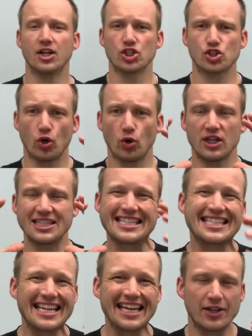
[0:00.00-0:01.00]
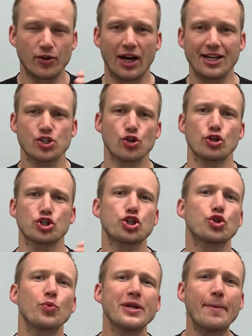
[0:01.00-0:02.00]
So skin, right? So there's
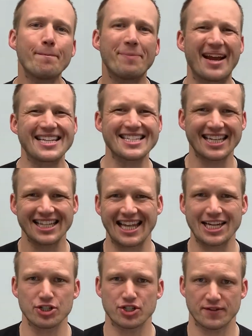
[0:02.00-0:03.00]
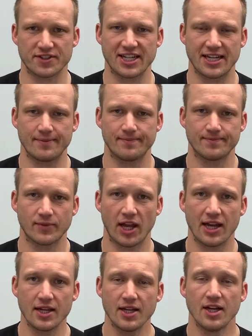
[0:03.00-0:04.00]
3 basic layers of skin,
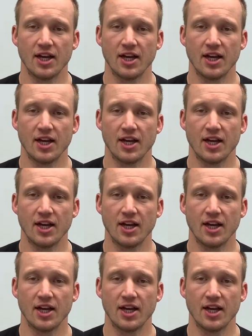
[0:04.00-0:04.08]
okay?